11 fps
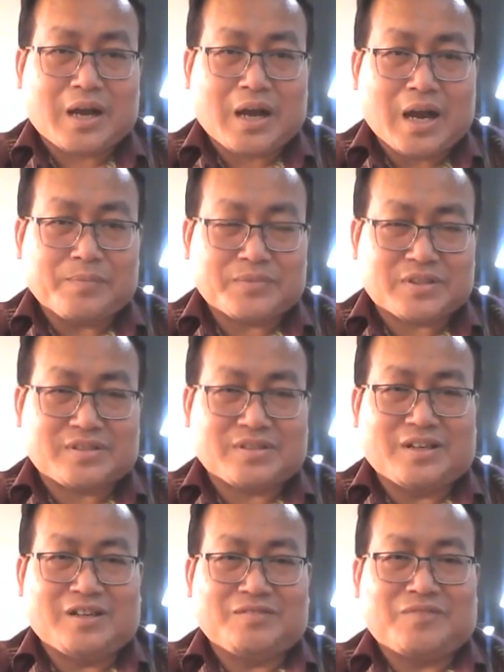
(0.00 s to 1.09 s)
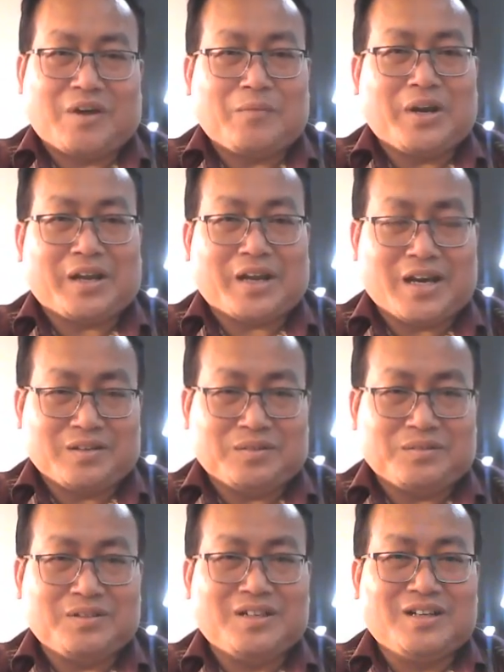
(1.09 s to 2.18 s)
cups of americano
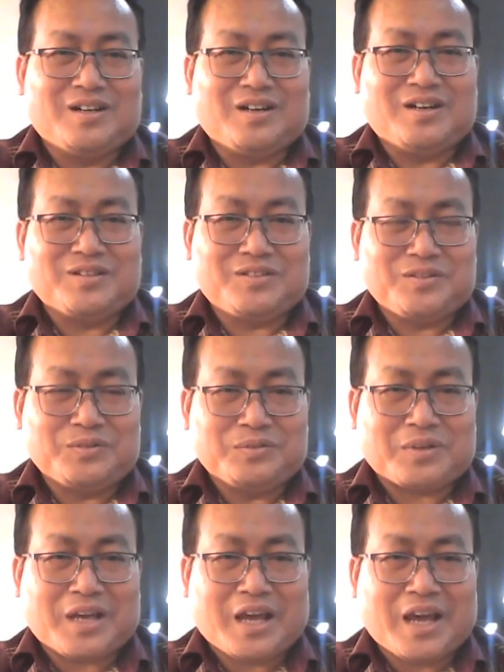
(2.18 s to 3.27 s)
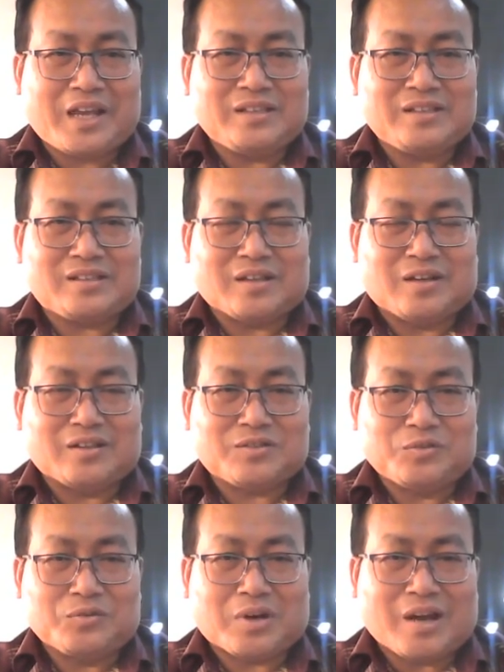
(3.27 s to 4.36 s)
or two cans or
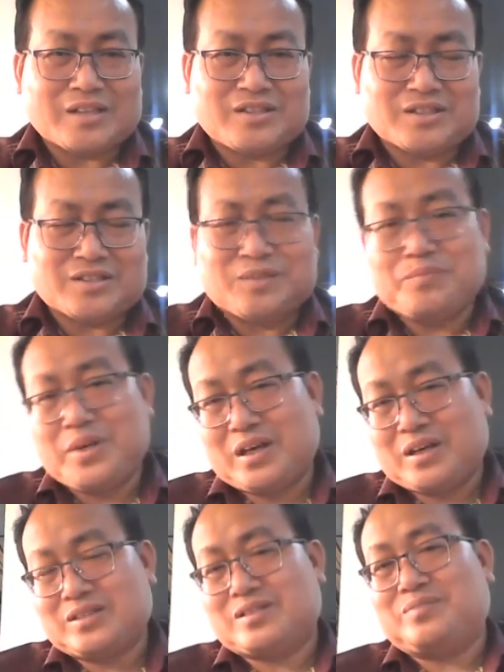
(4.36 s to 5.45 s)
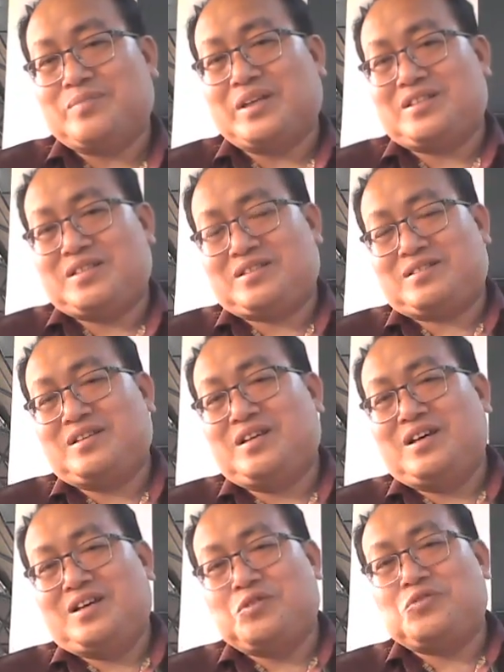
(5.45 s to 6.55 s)
two glasses of beers, but just
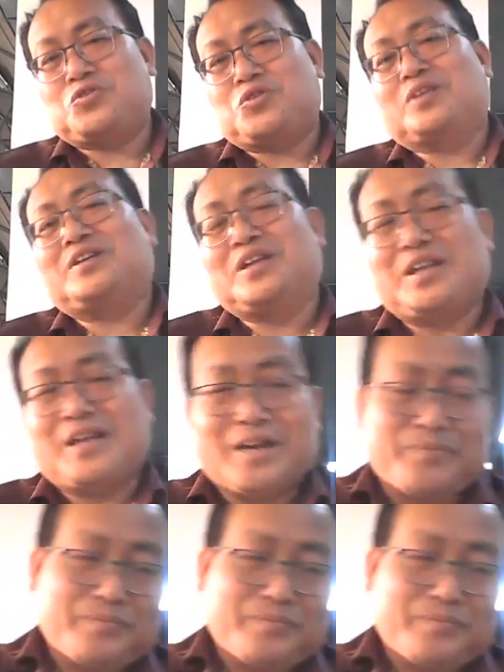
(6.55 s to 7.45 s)
you shorten it up.